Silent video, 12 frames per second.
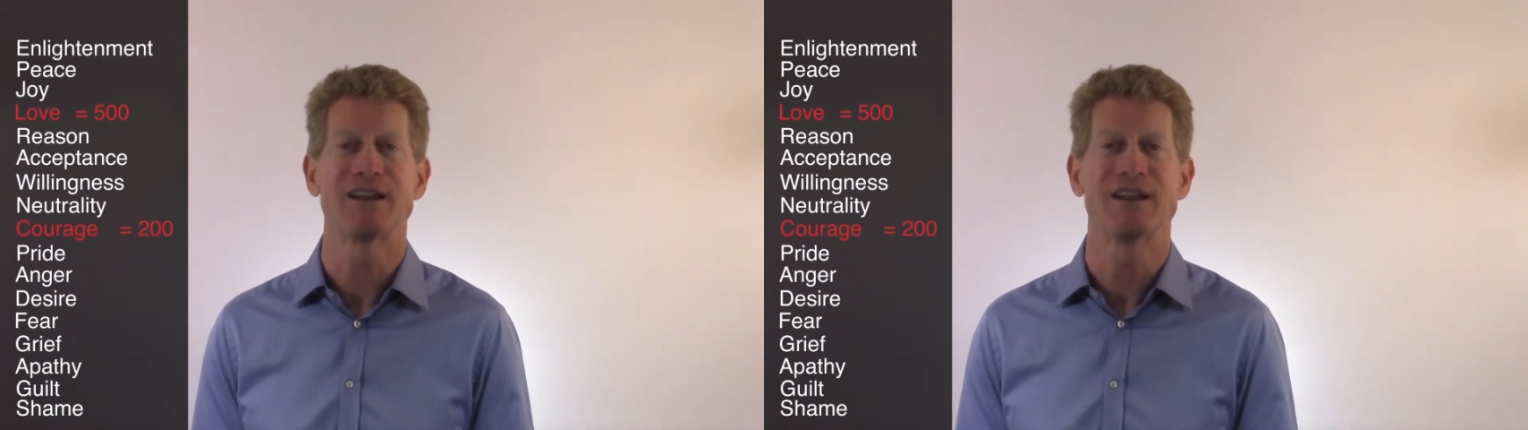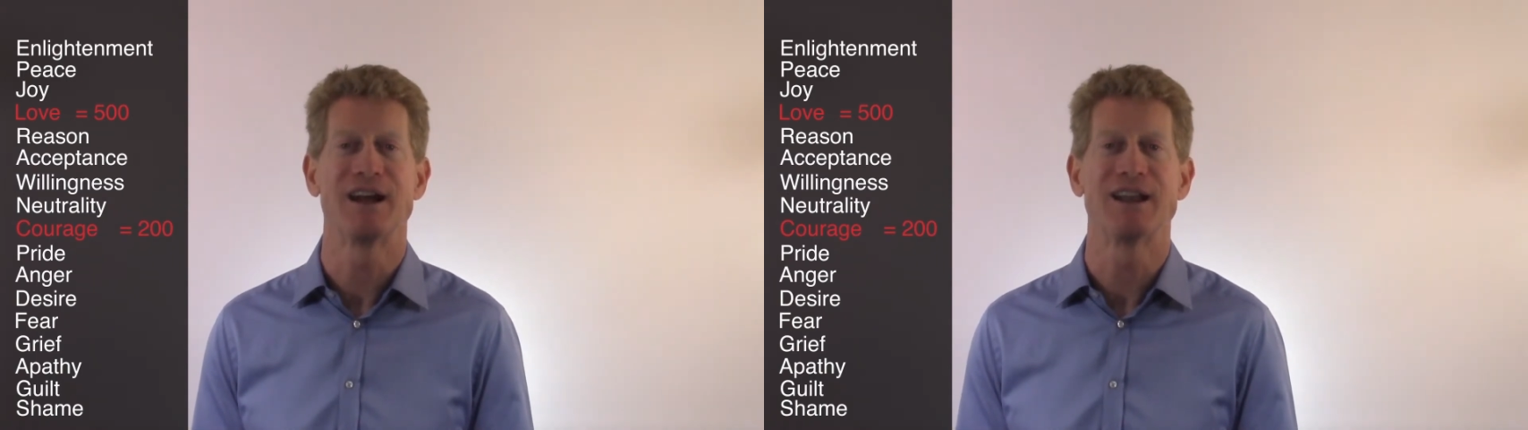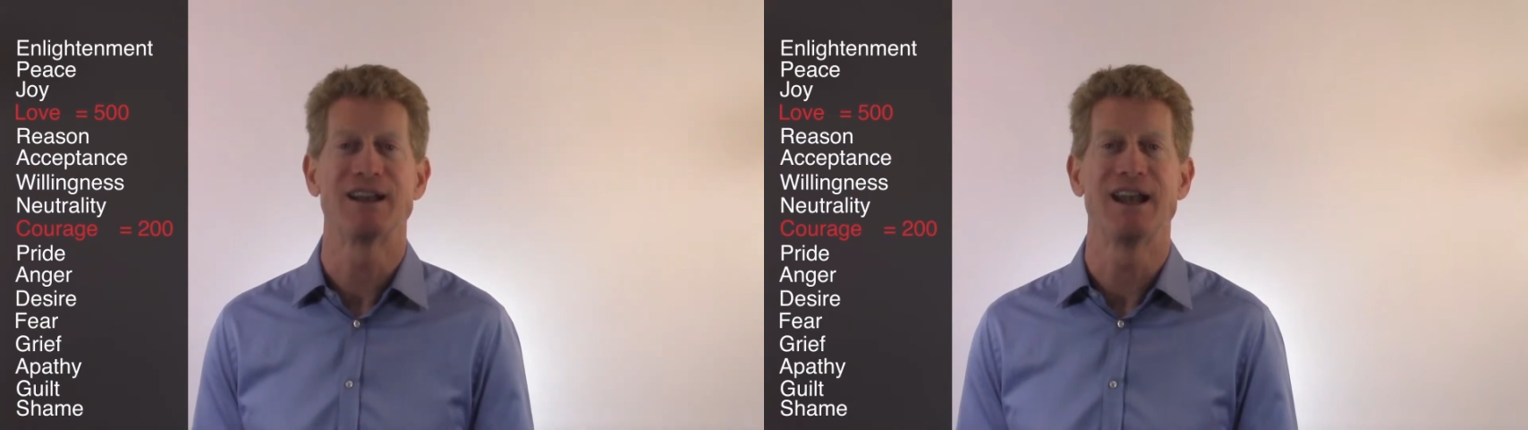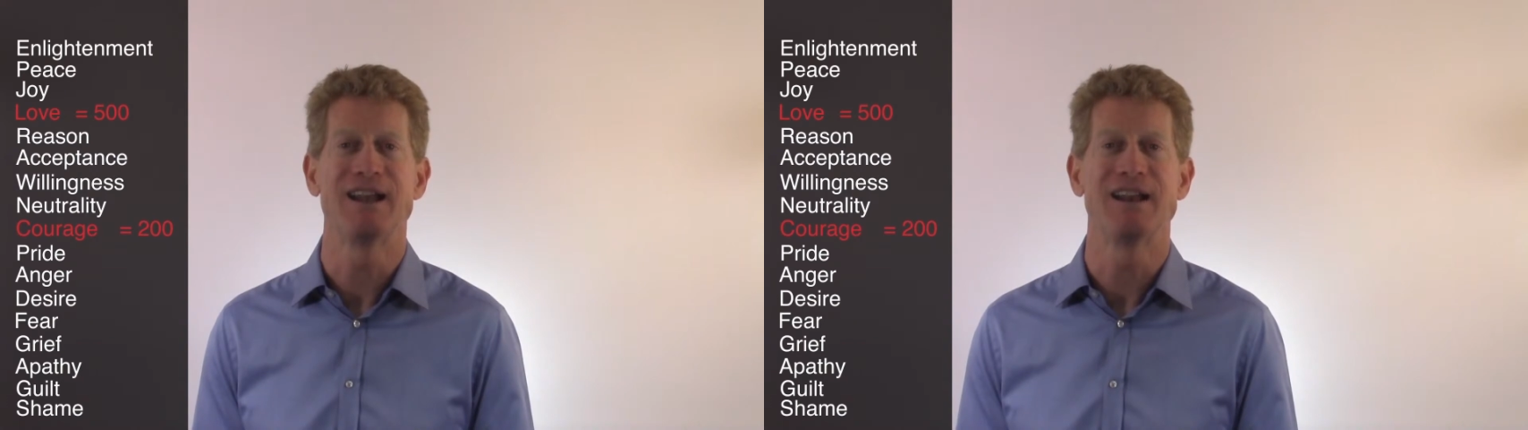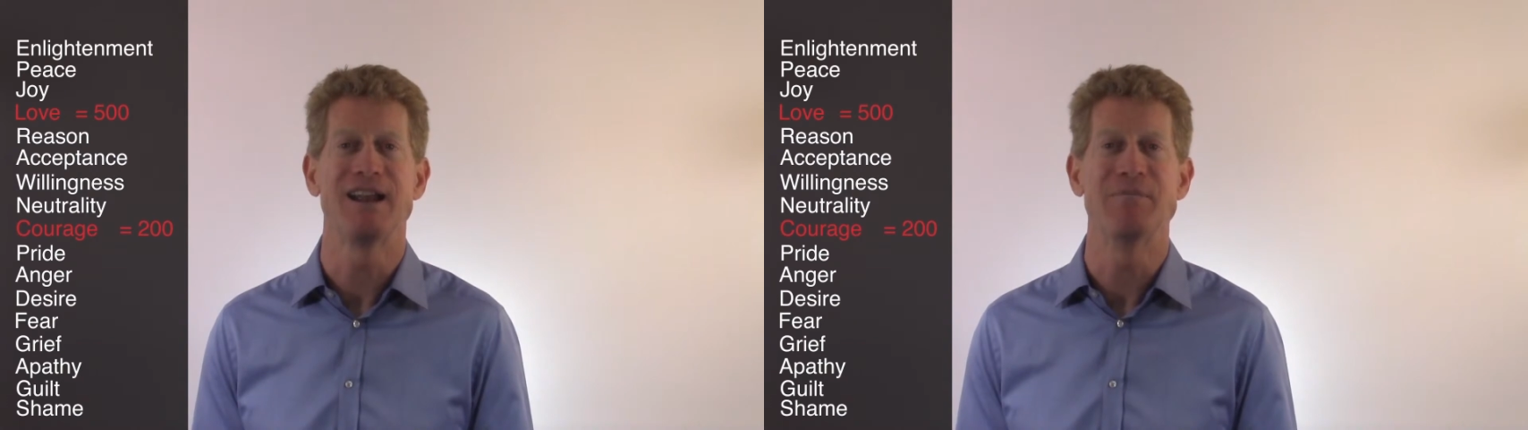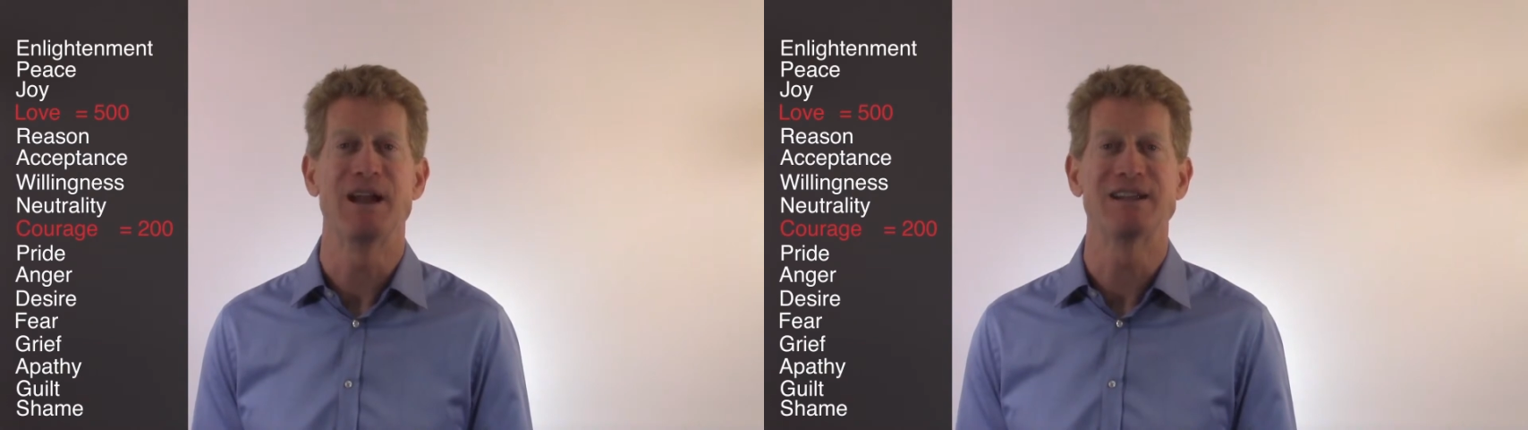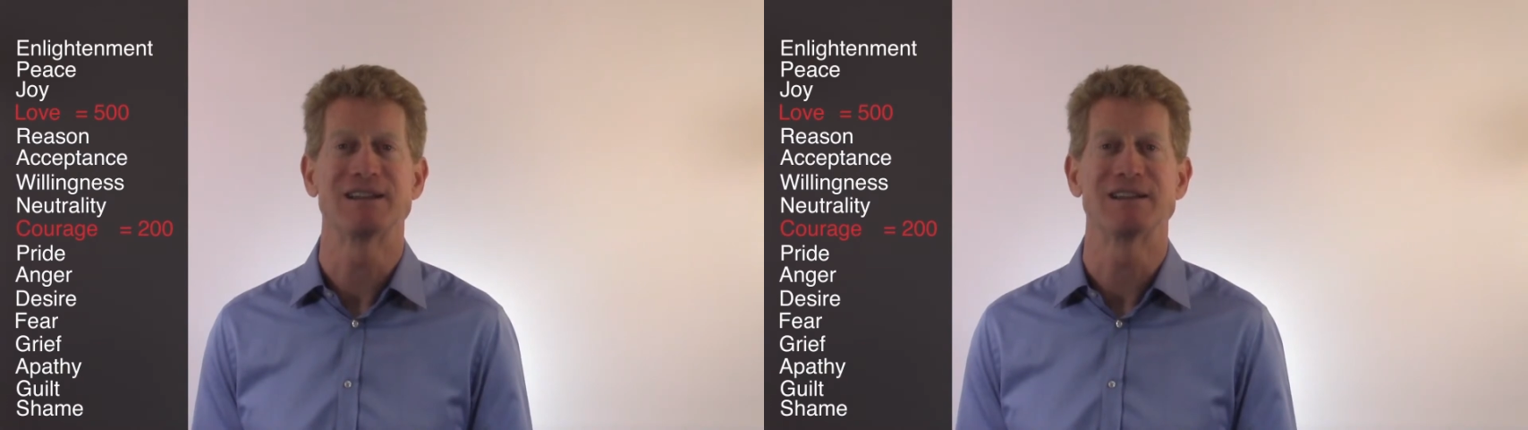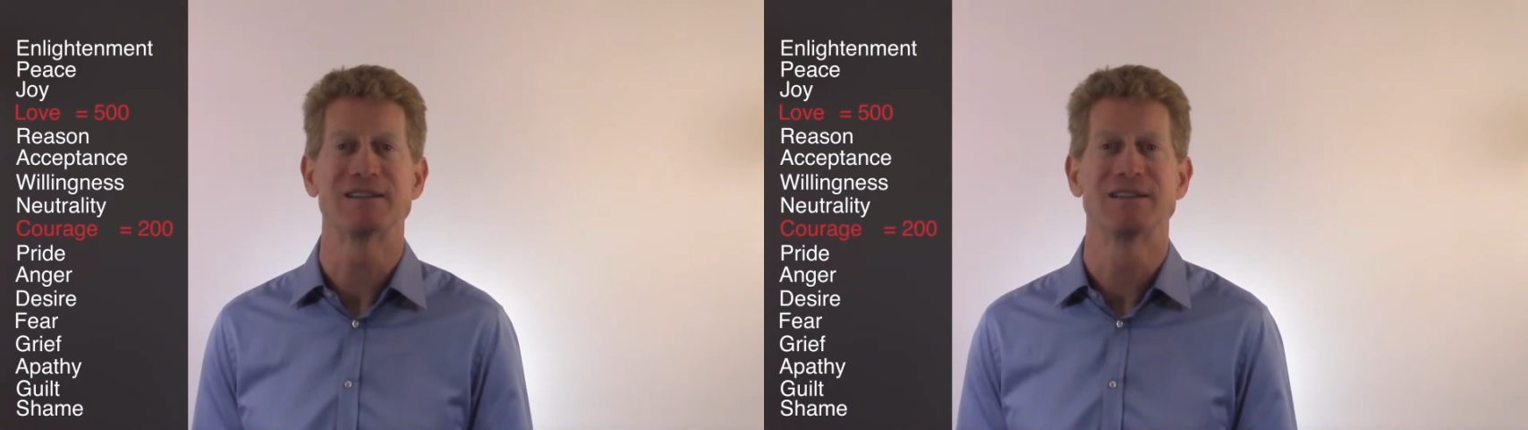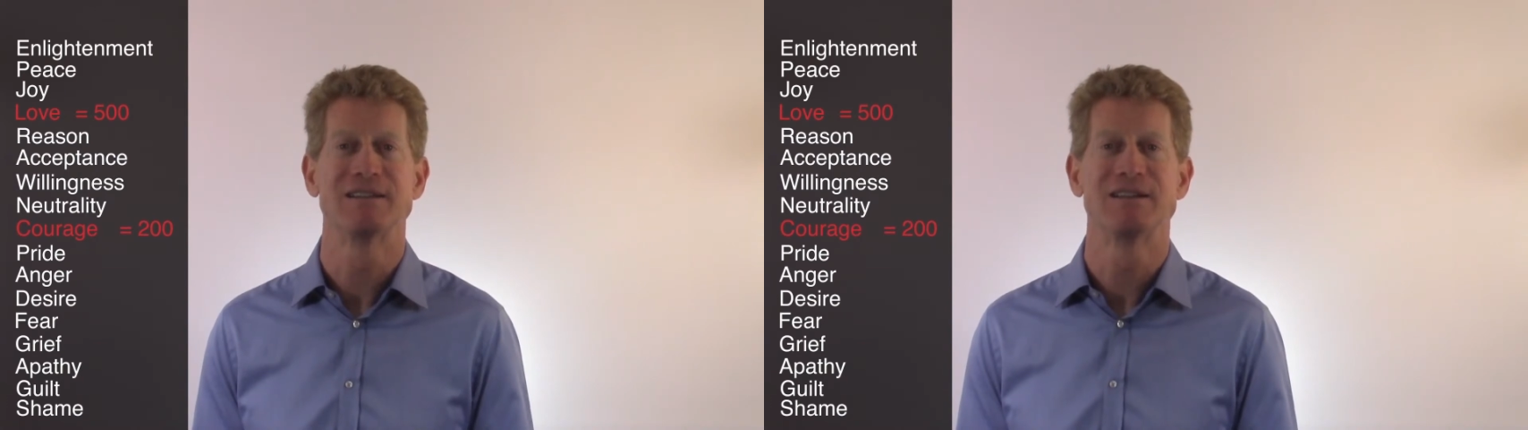a day-to-day
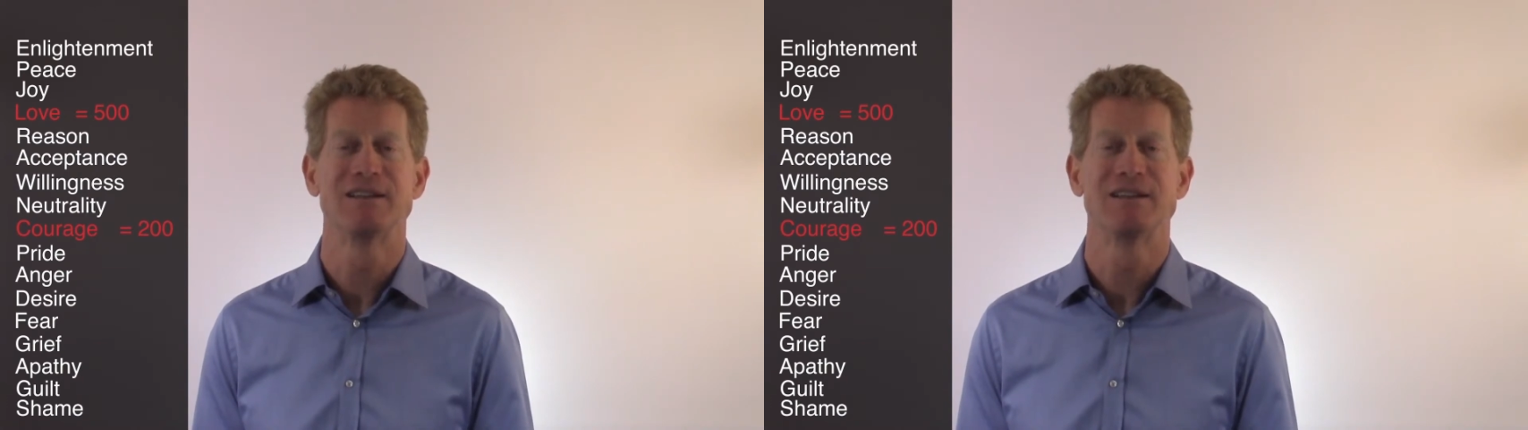basis.